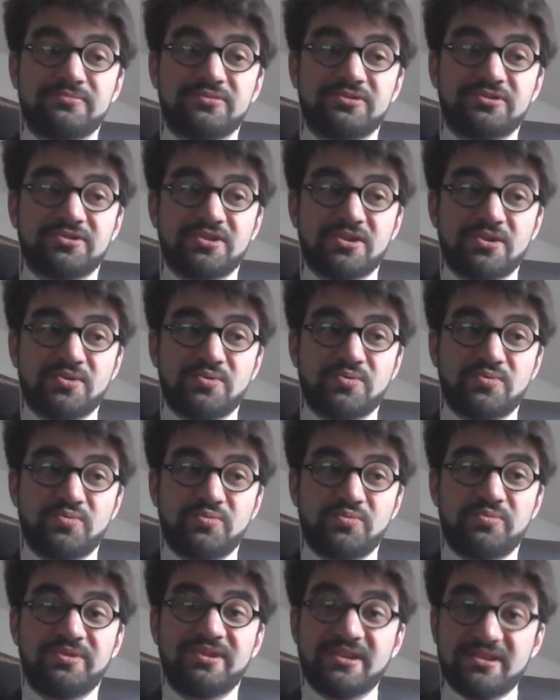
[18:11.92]

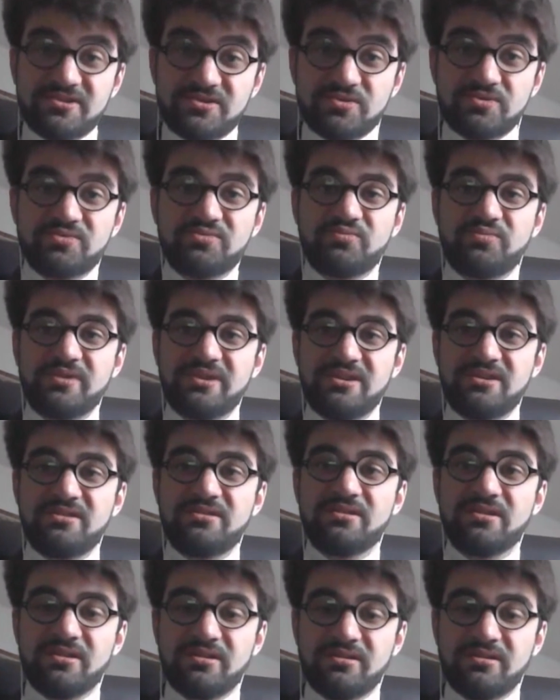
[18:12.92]
So yes, we